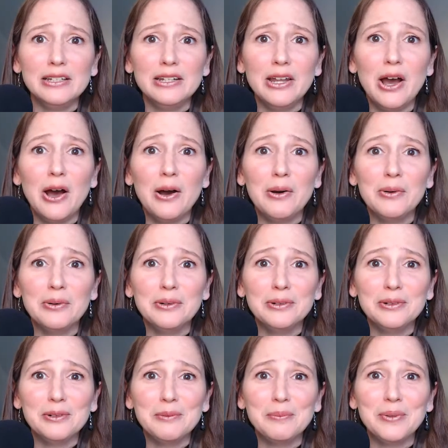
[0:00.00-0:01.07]

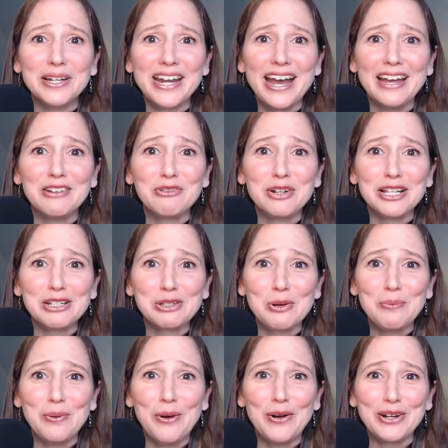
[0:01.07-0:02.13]
"No, but I really
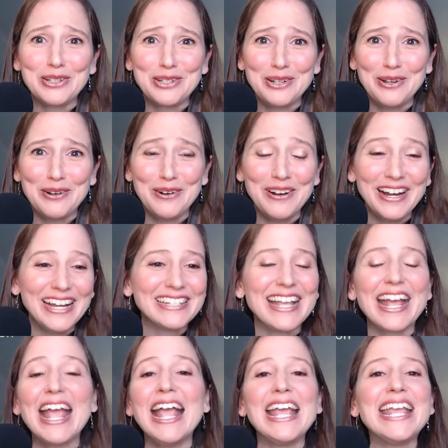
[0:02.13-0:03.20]
support you."
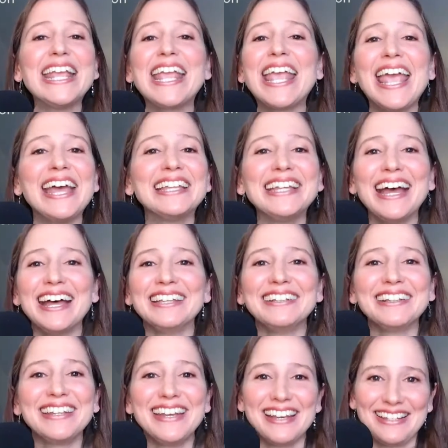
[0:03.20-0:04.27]
It's like he can't
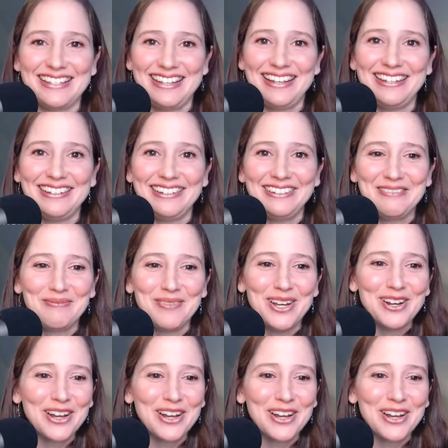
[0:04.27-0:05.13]
handle the anxiety.